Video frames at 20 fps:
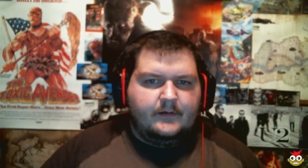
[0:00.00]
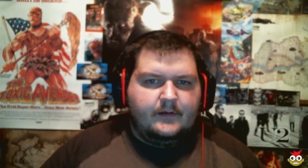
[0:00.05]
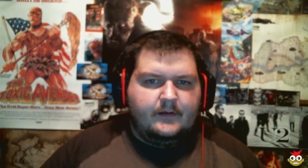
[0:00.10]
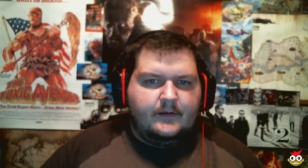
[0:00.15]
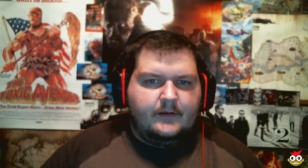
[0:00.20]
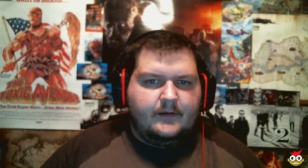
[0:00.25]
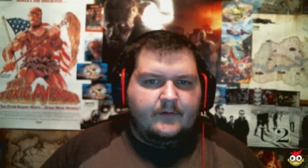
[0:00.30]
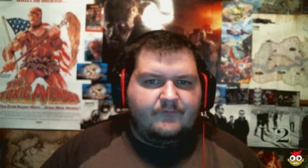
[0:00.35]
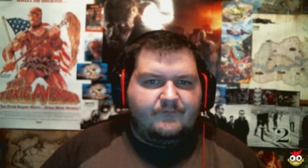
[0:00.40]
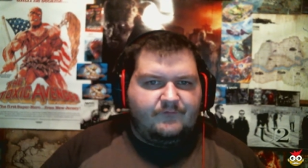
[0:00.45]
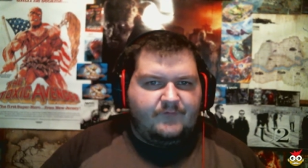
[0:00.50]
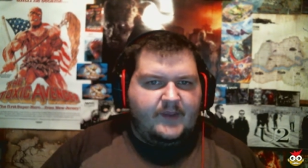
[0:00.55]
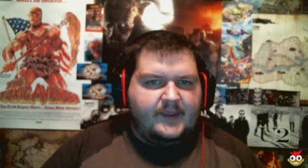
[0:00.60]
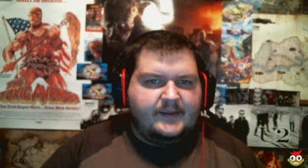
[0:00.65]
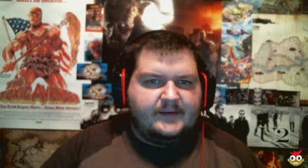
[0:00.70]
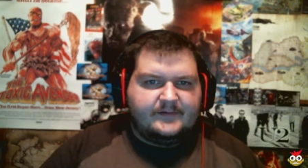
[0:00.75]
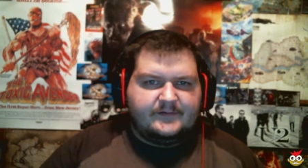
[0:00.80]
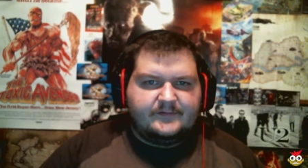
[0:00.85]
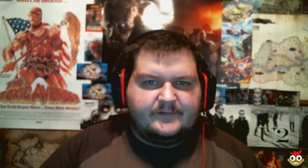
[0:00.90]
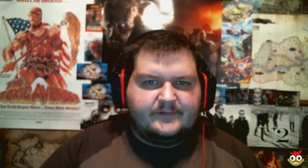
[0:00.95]
a
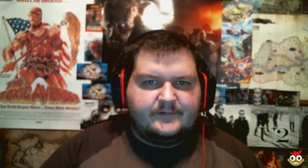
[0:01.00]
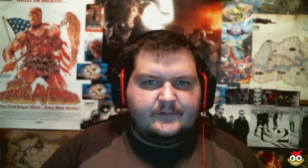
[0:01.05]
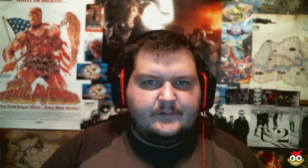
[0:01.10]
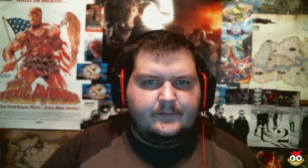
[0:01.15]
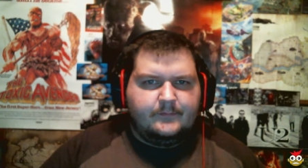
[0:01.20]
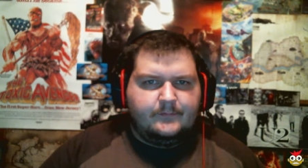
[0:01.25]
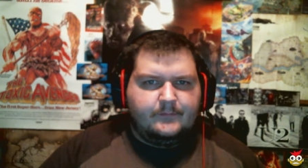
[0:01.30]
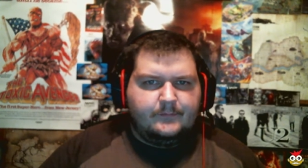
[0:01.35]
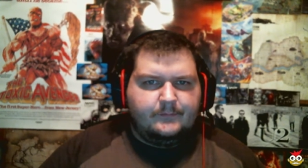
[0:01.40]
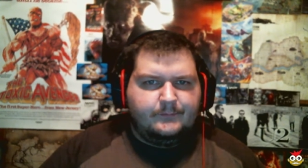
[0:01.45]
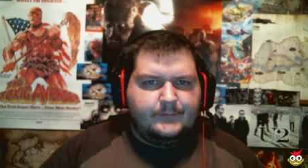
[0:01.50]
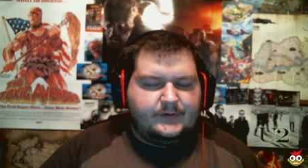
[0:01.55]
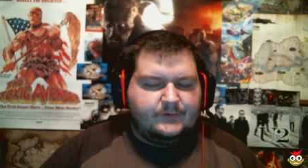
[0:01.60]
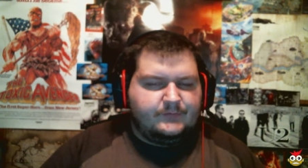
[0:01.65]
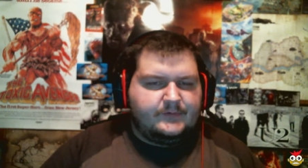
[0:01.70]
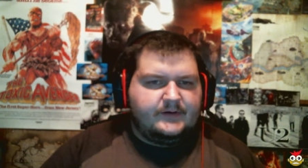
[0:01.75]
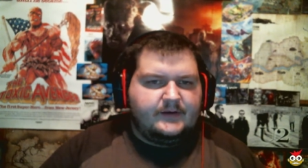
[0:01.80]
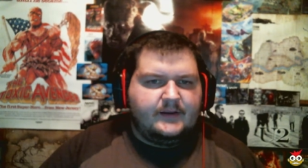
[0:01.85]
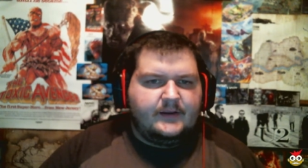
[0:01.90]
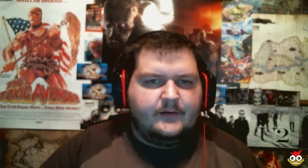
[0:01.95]
face
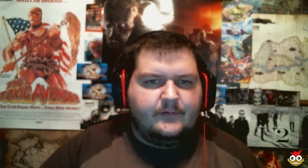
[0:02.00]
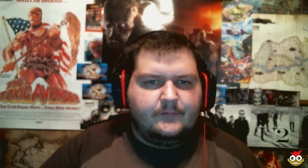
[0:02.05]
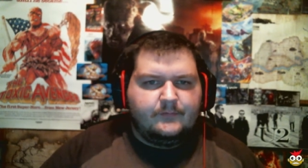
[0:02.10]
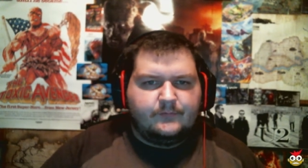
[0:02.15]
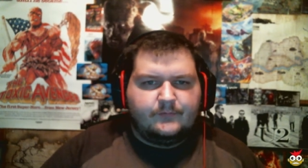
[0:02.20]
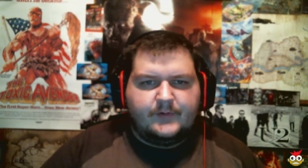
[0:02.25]
between him,